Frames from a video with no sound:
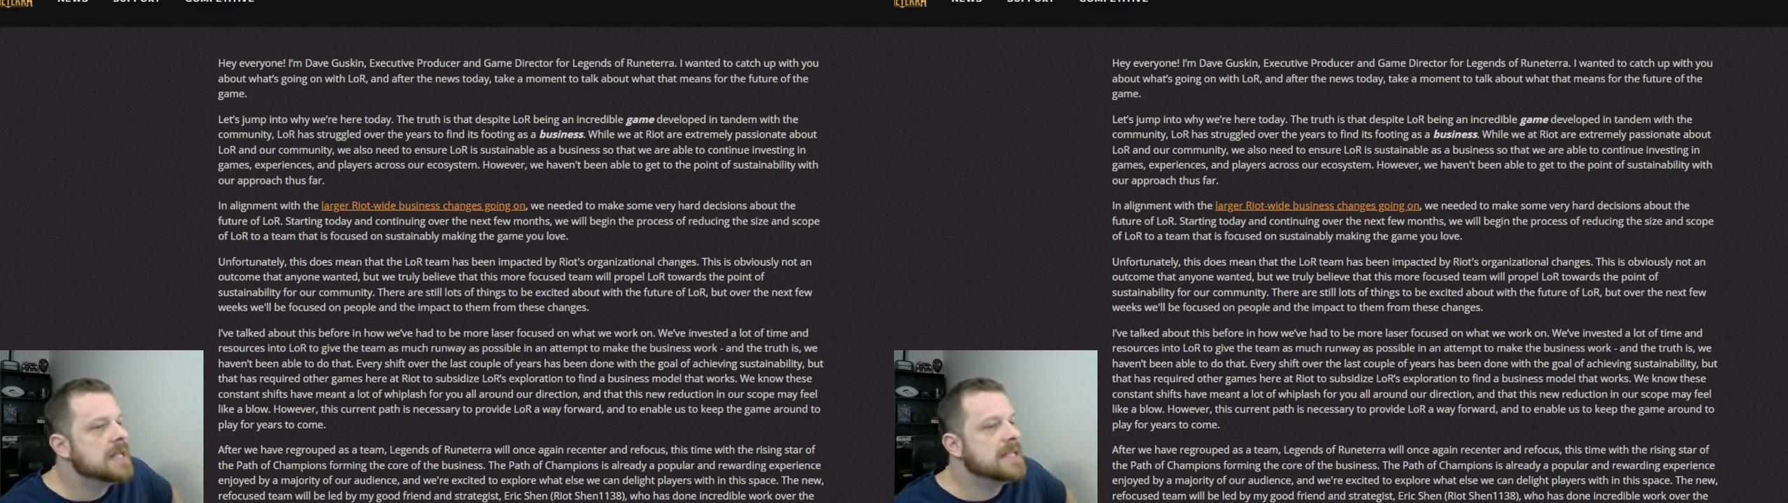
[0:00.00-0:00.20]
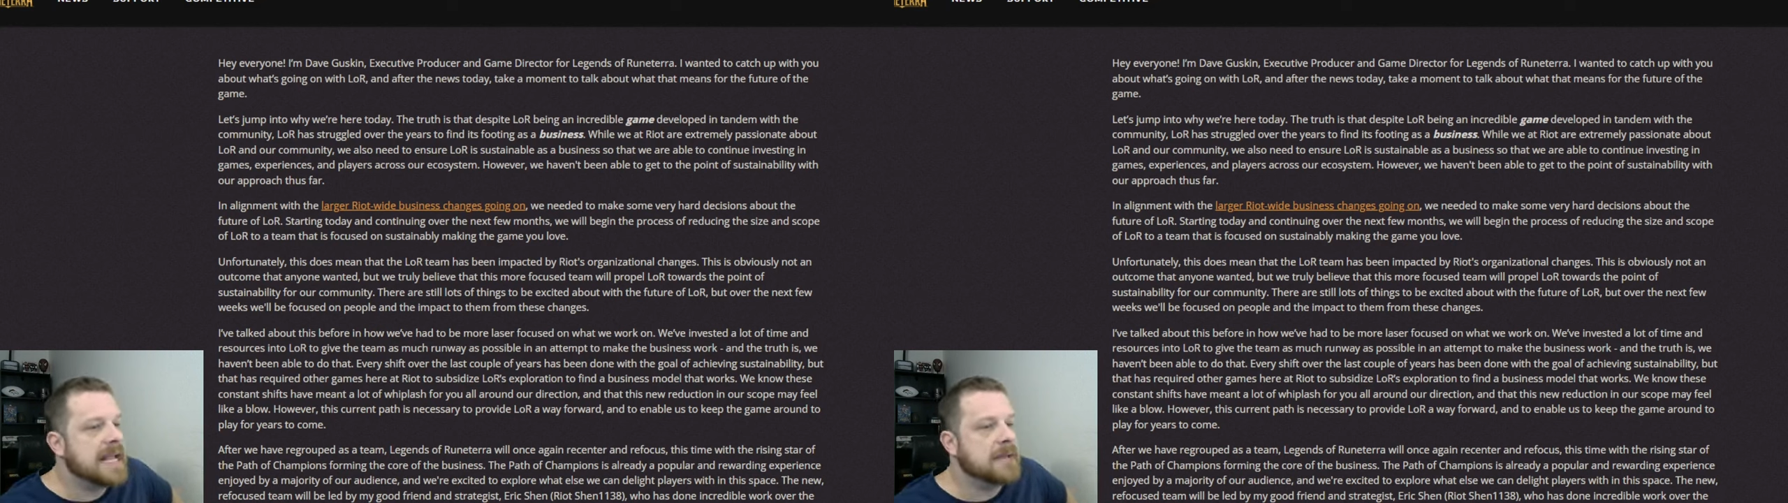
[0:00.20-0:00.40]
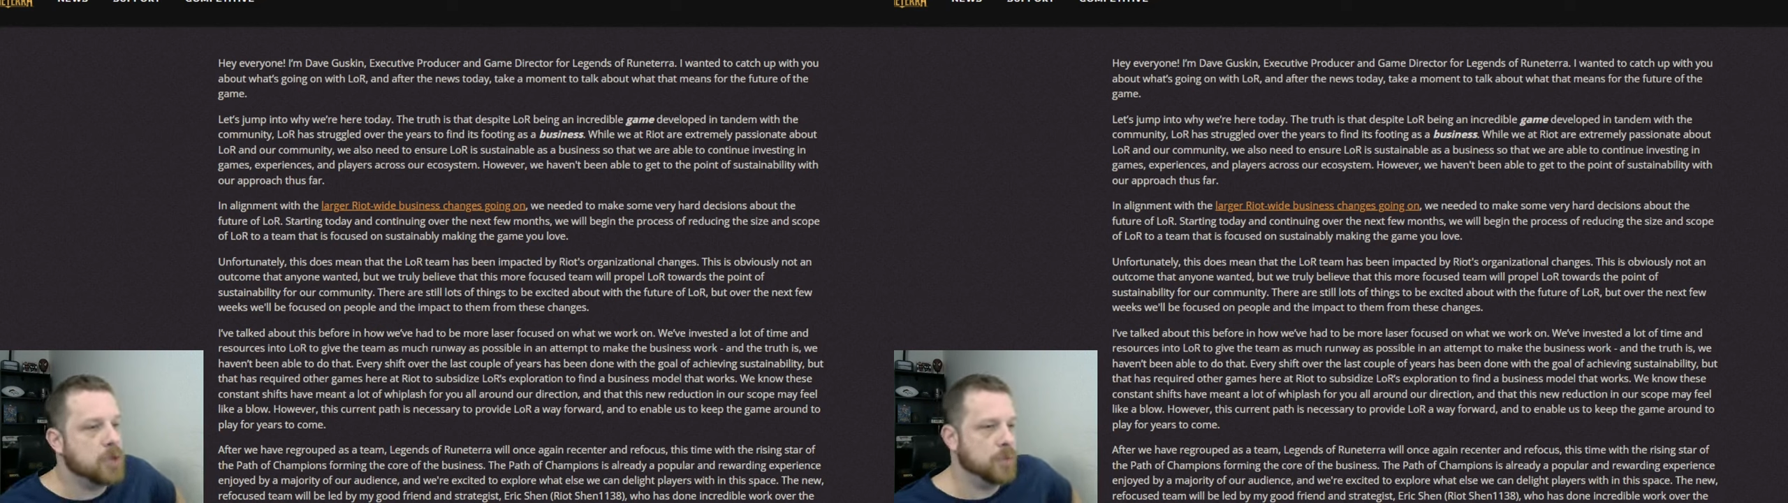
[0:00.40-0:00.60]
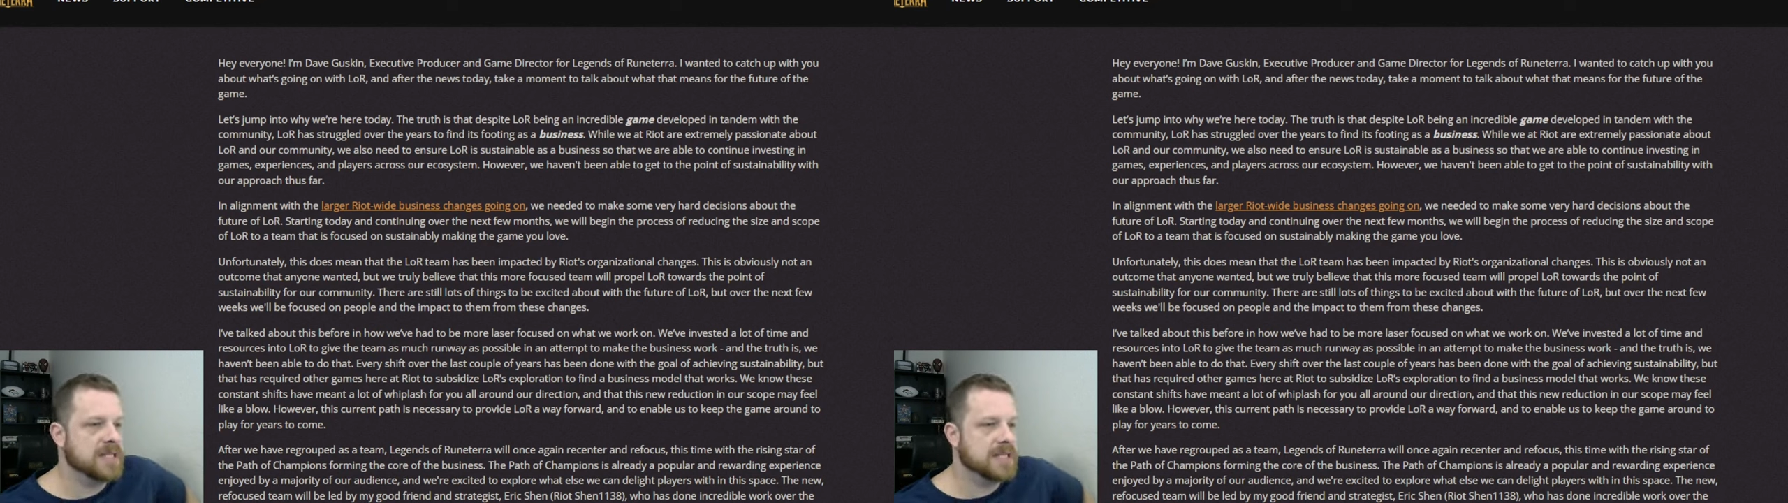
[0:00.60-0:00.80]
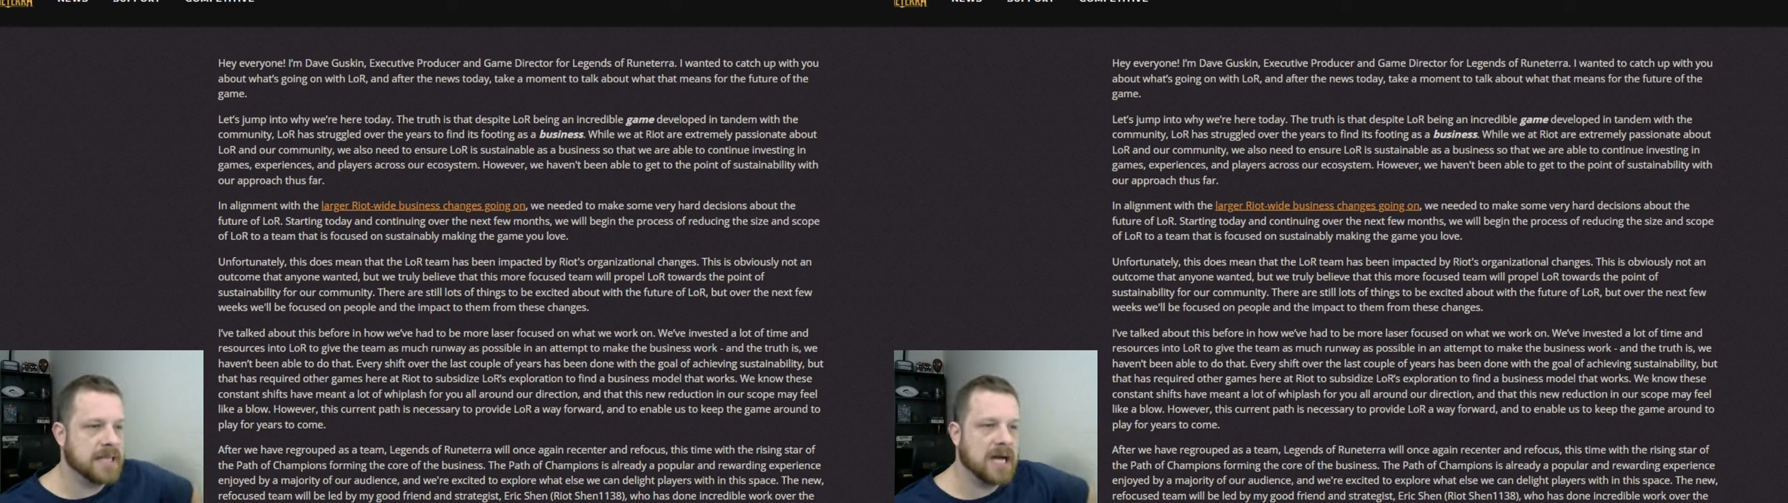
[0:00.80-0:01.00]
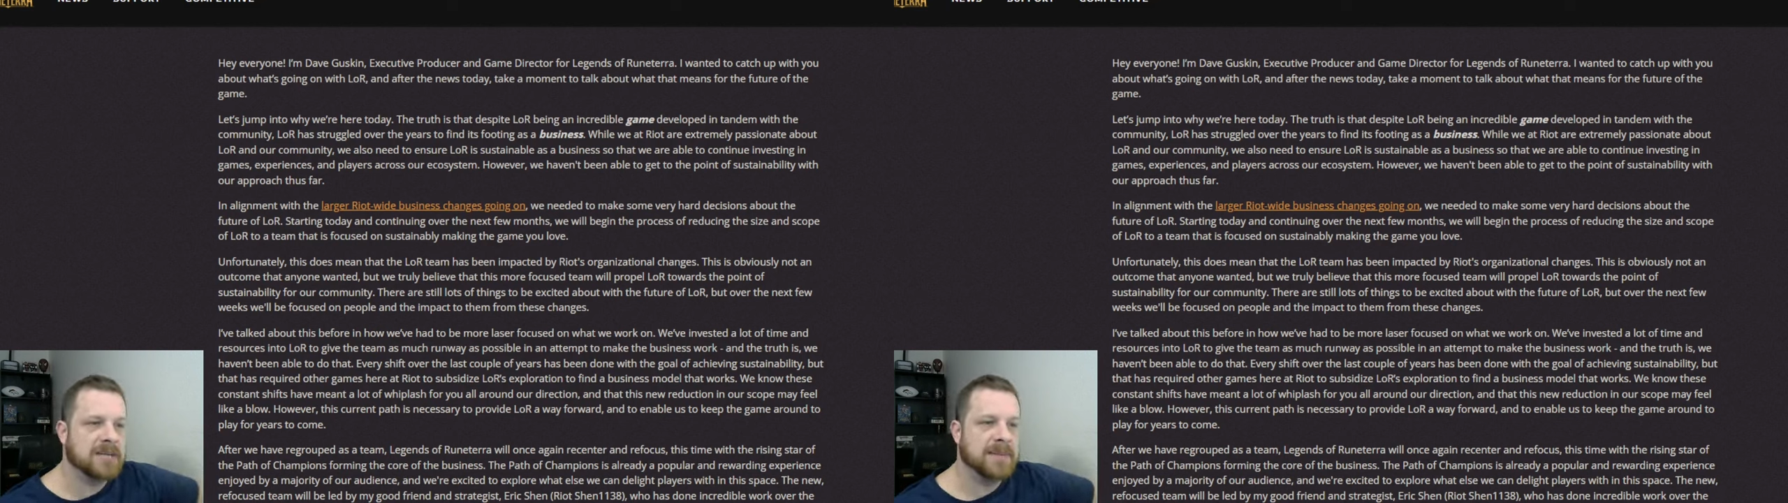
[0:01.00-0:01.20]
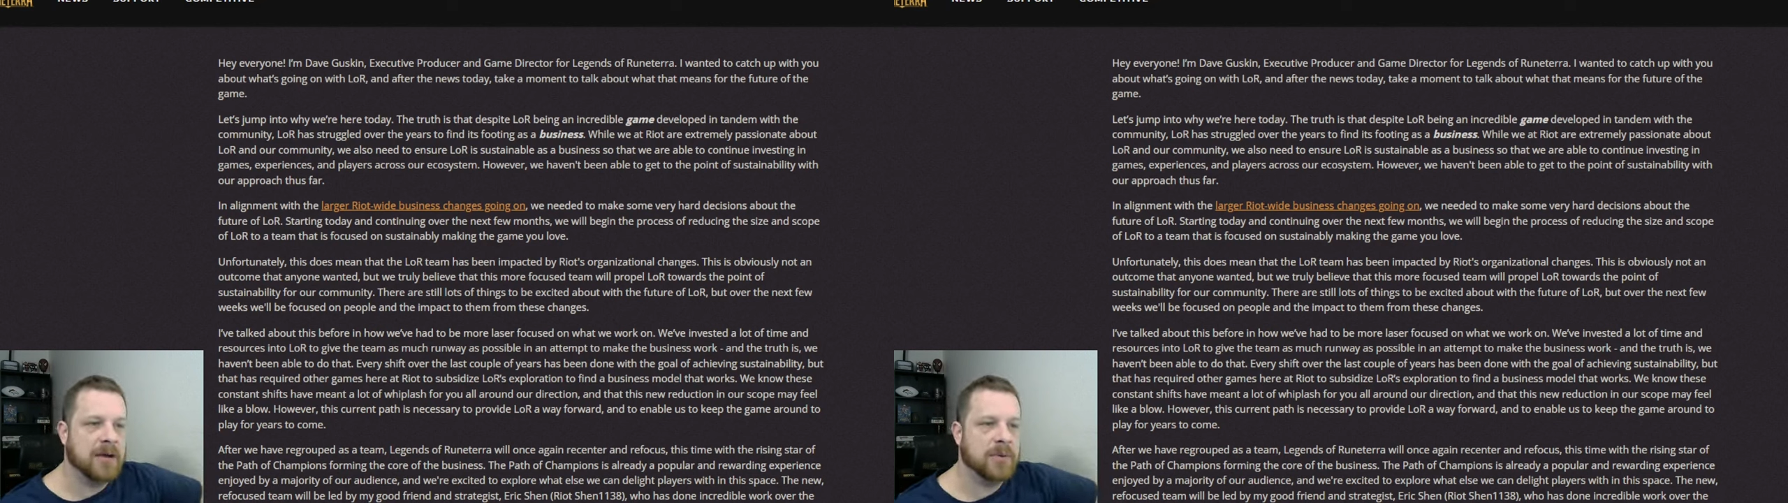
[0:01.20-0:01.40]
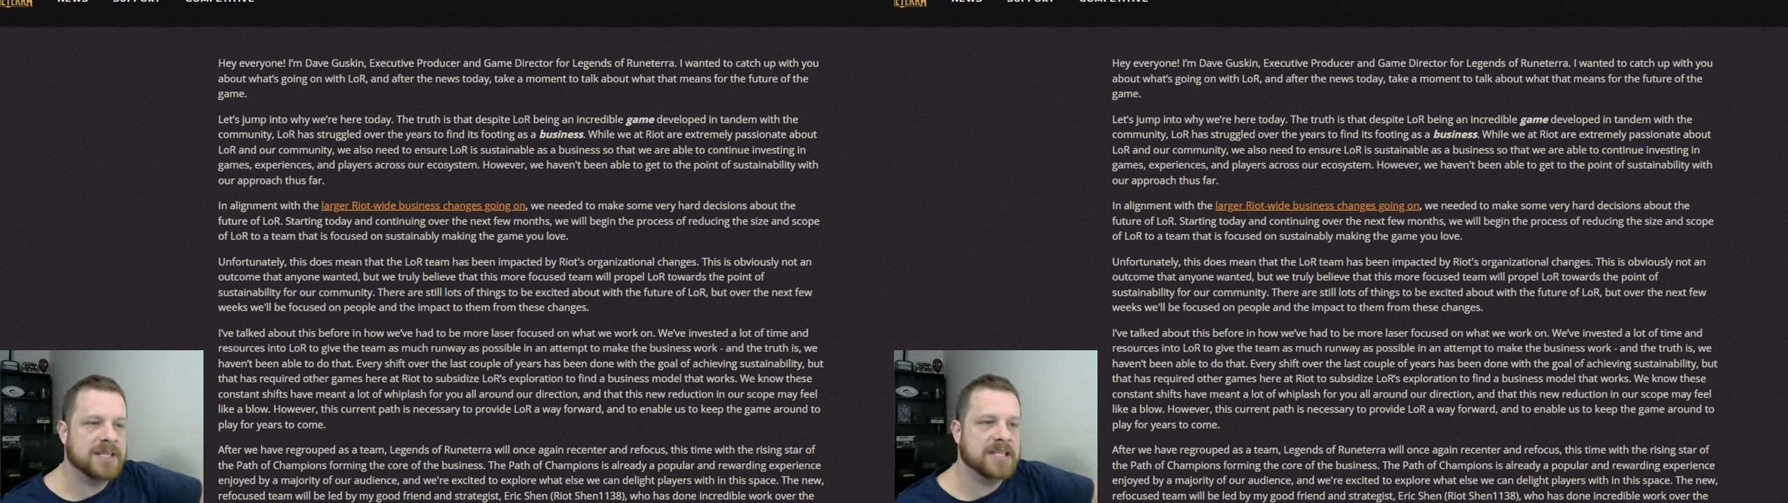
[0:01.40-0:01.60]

Take a moment to talk about what